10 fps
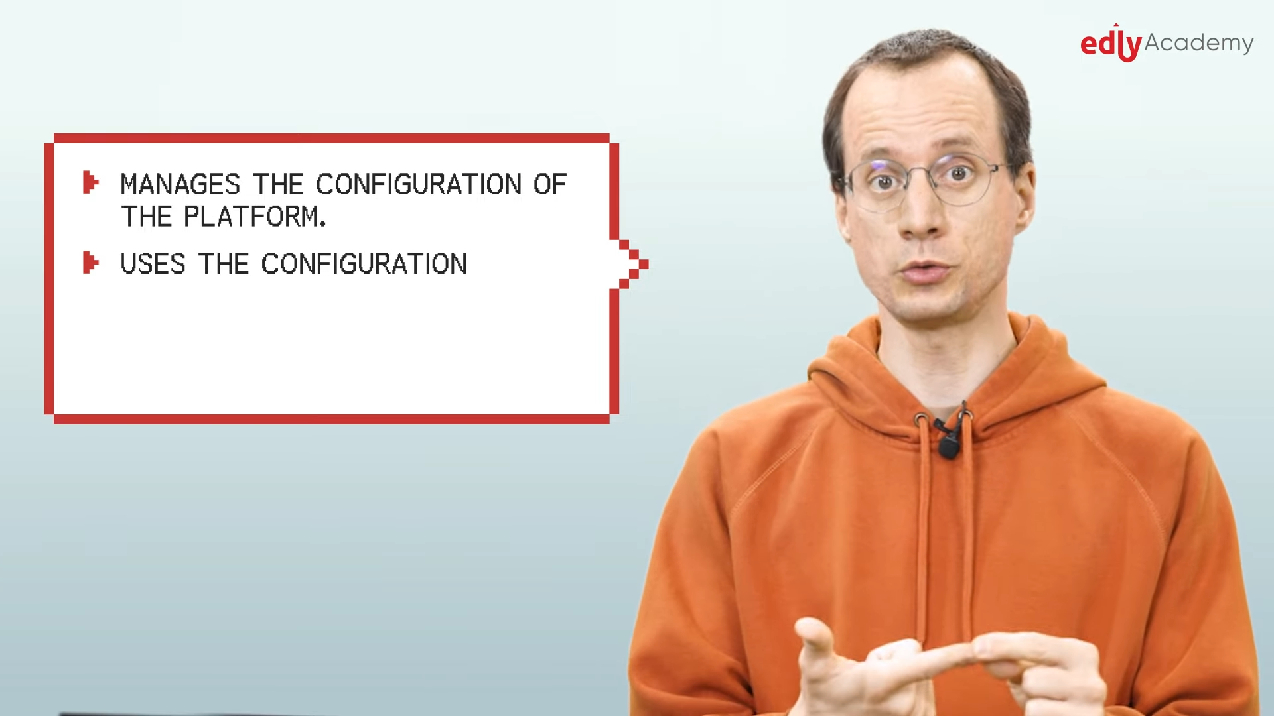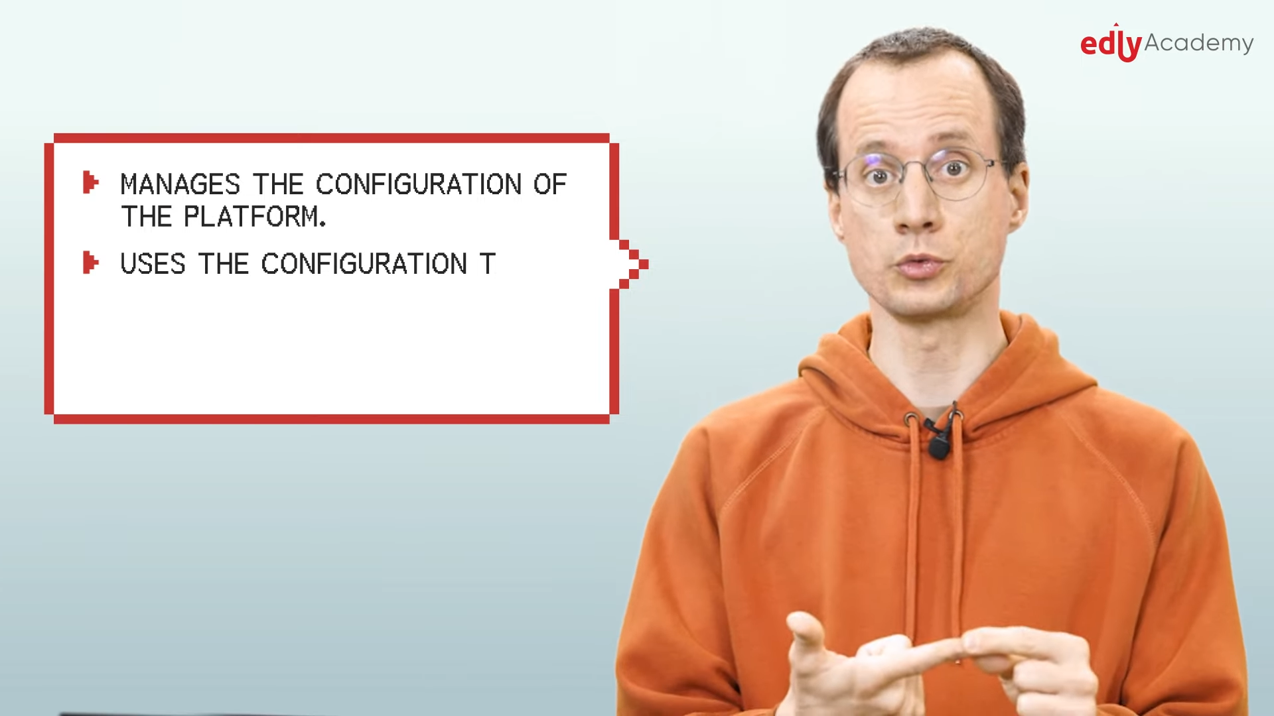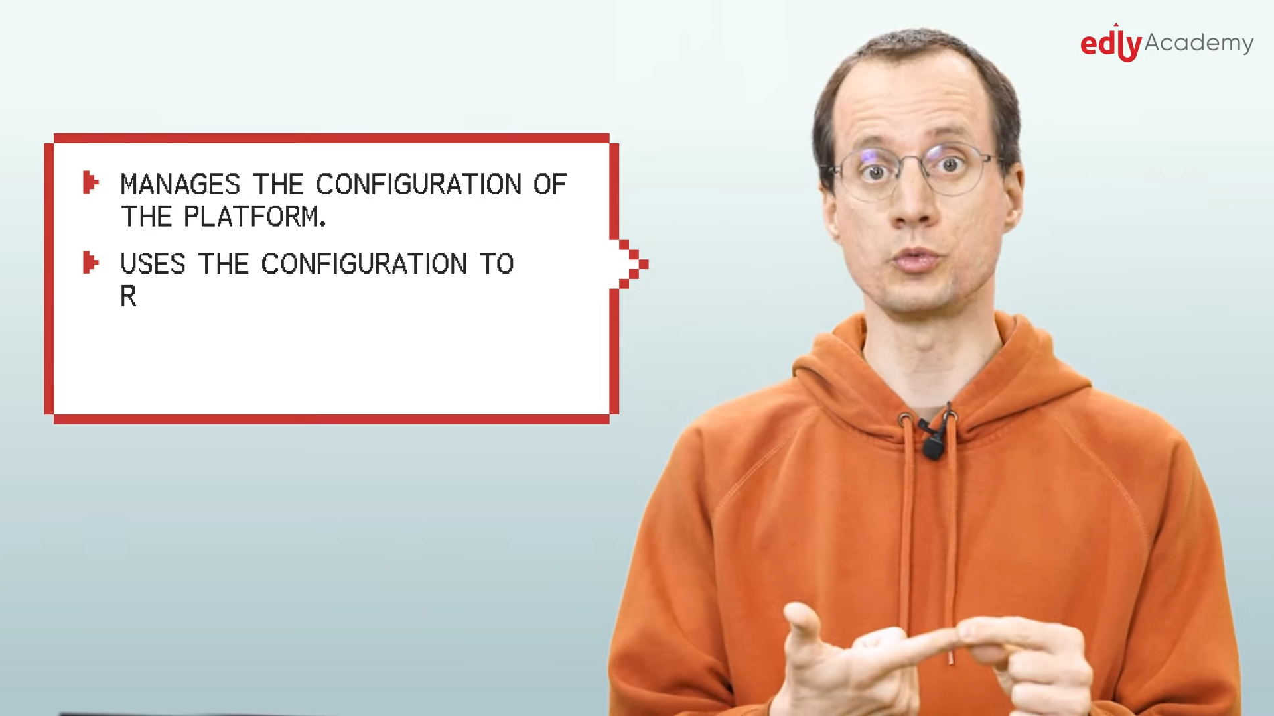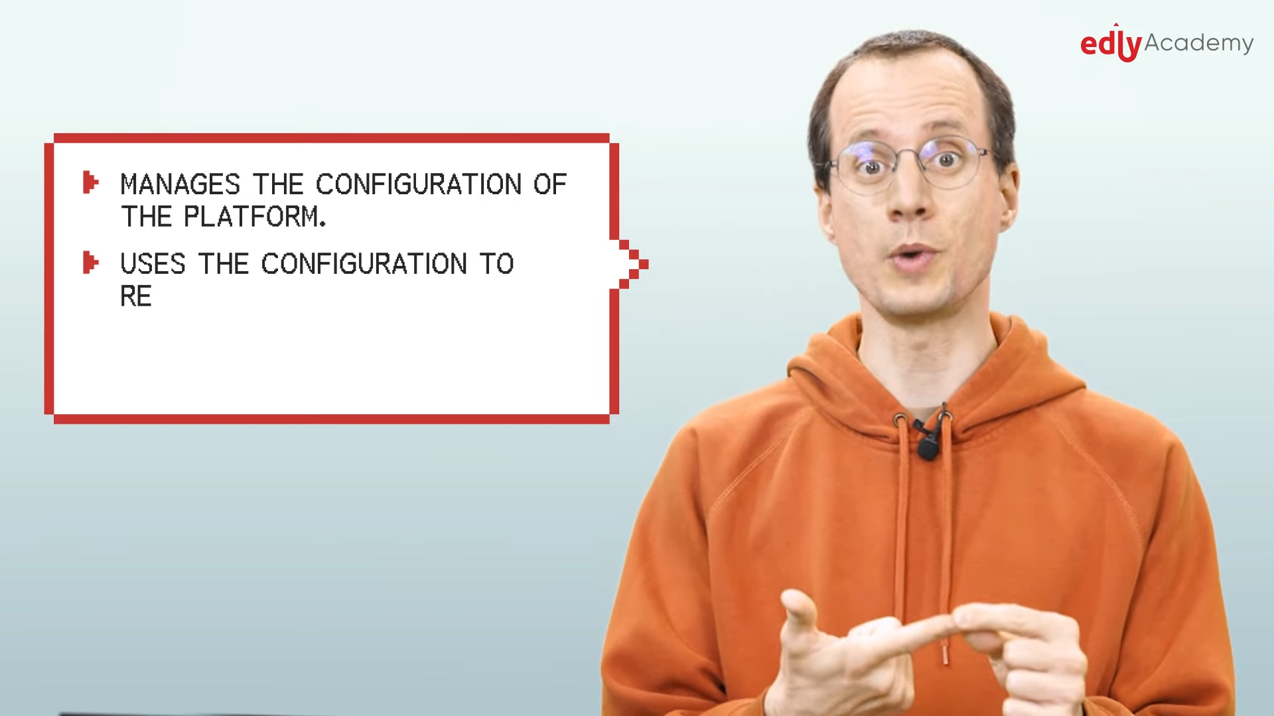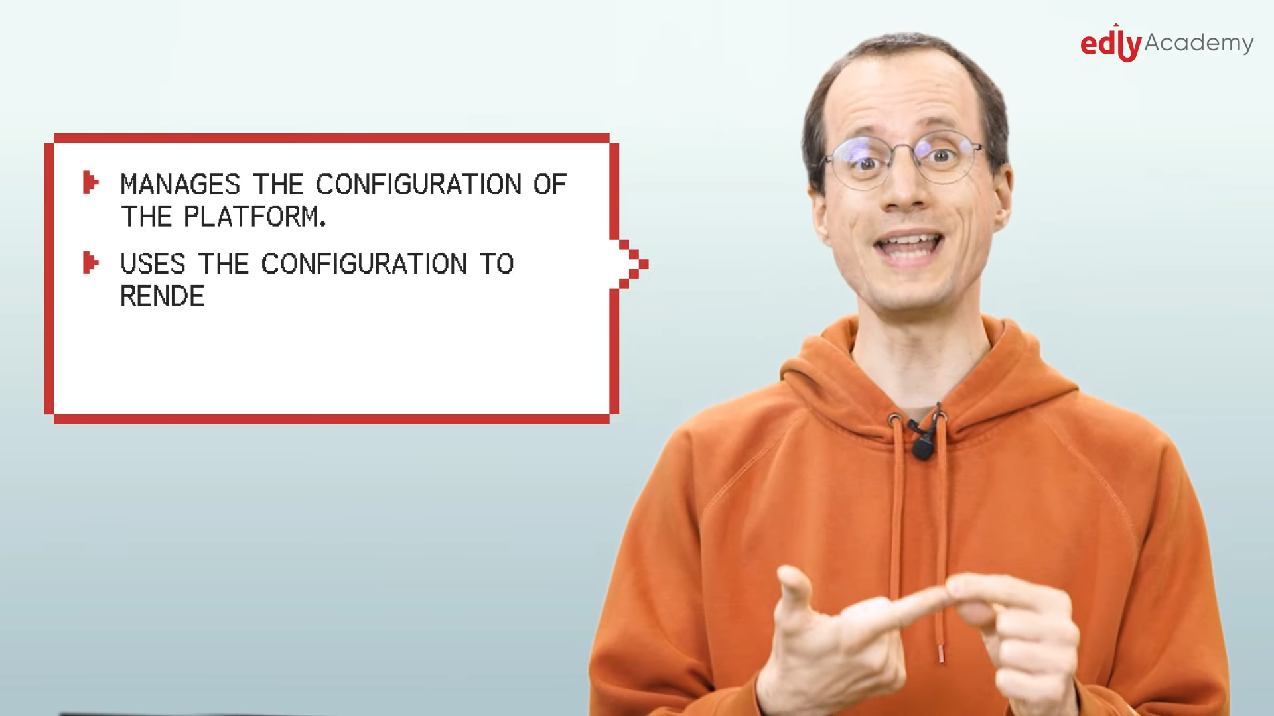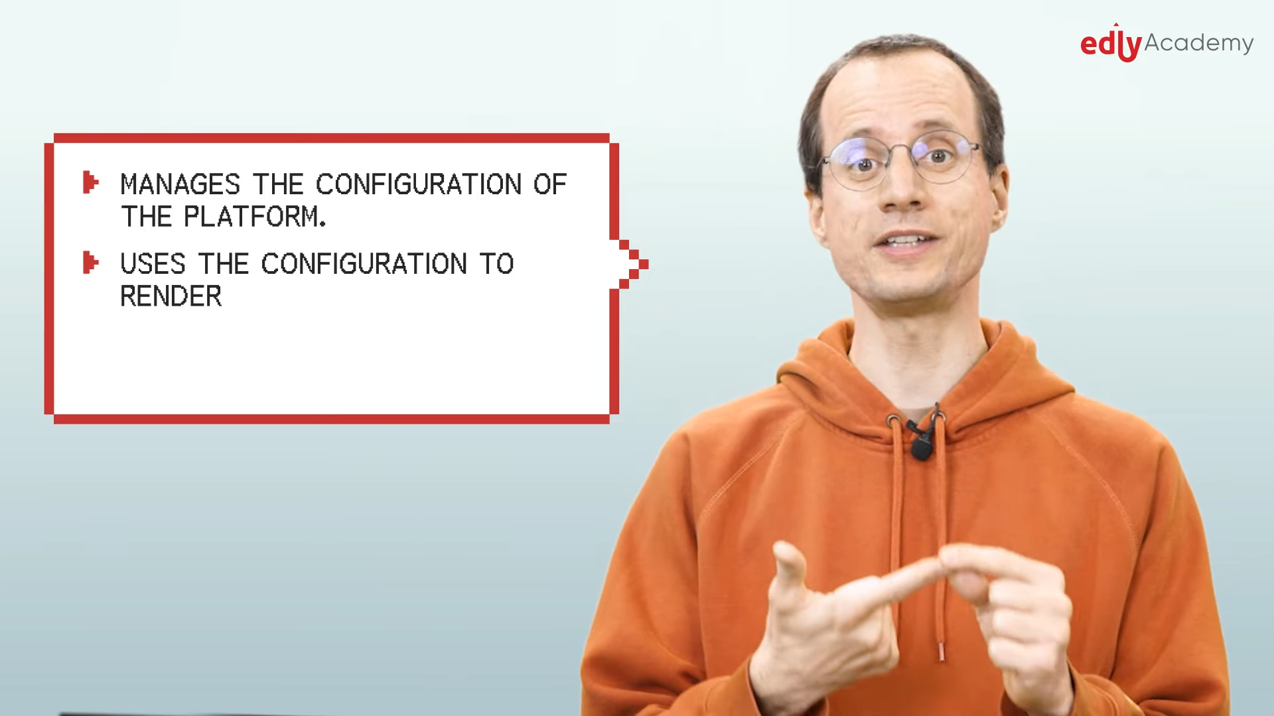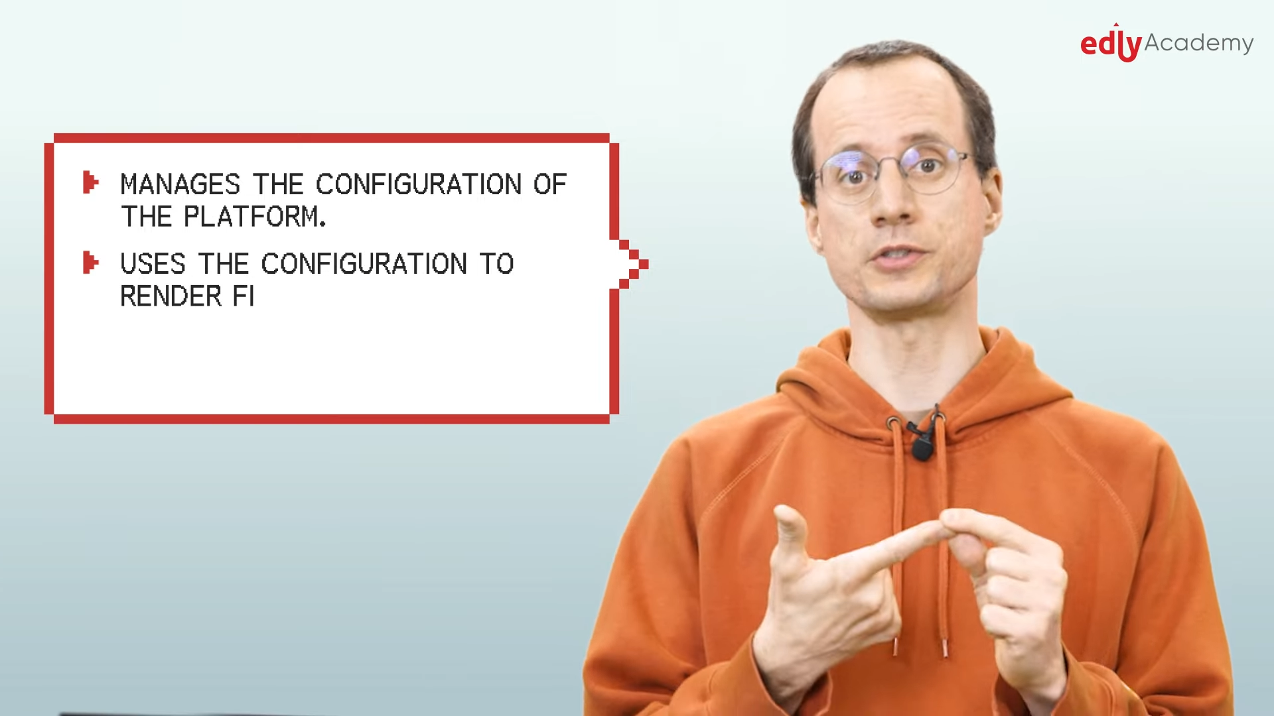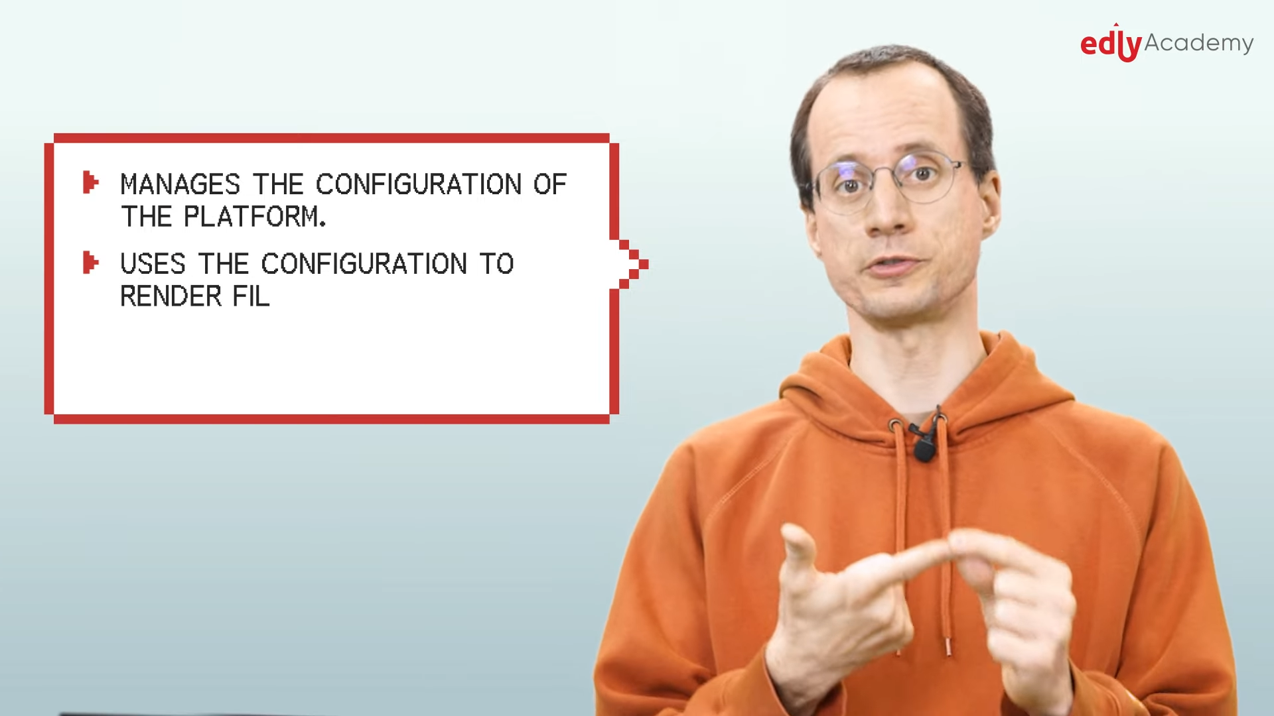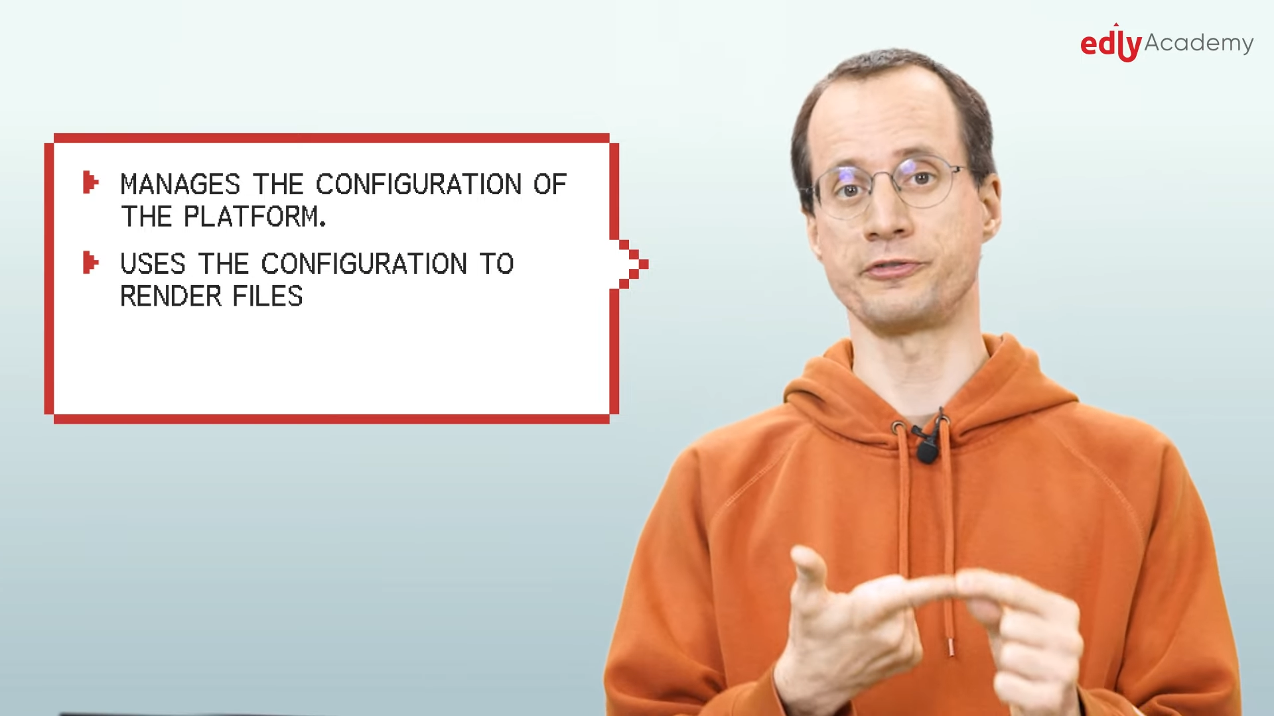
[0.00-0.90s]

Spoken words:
to render